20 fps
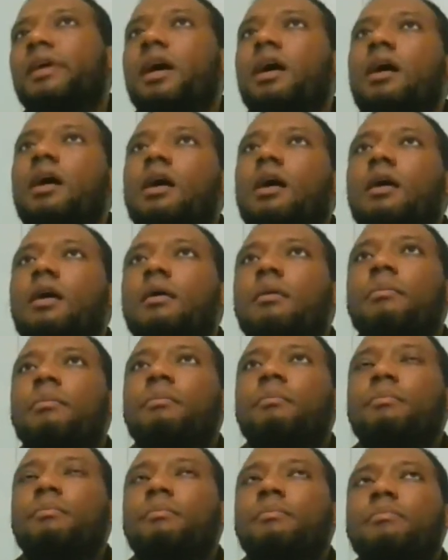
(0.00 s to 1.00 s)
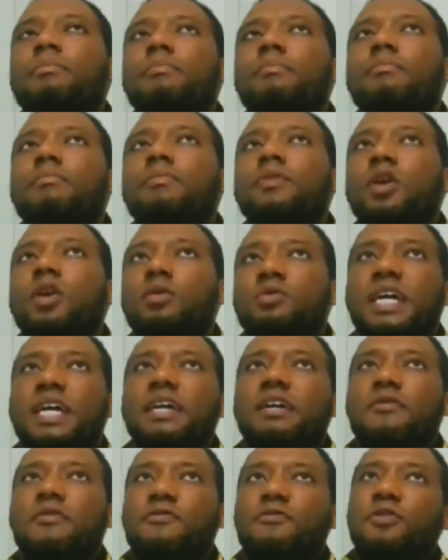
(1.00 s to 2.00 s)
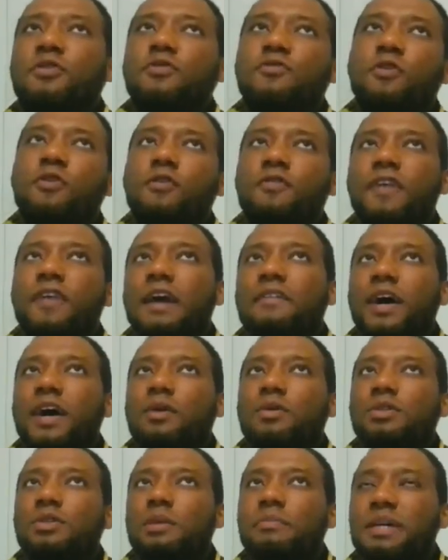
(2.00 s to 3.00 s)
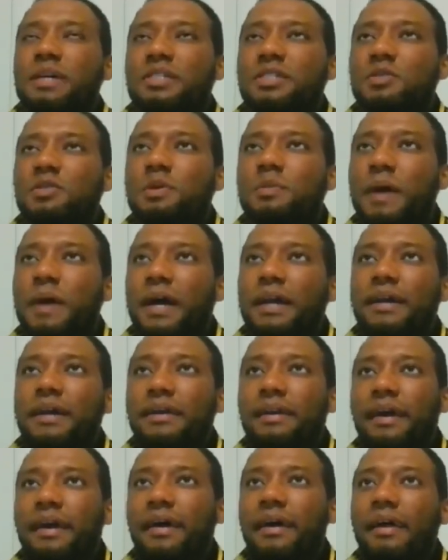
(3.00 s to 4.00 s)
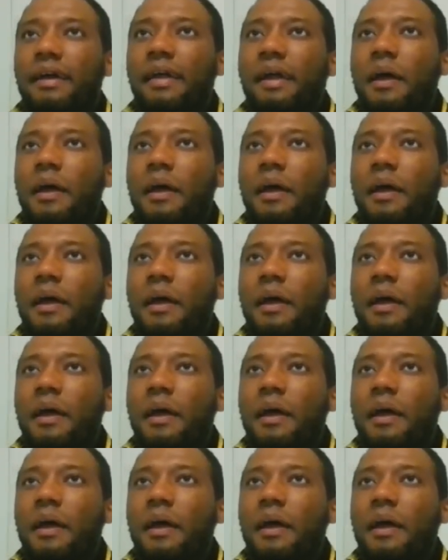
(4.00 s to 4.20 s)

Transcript: um, you know, taking three, four, five hours to message me back and that.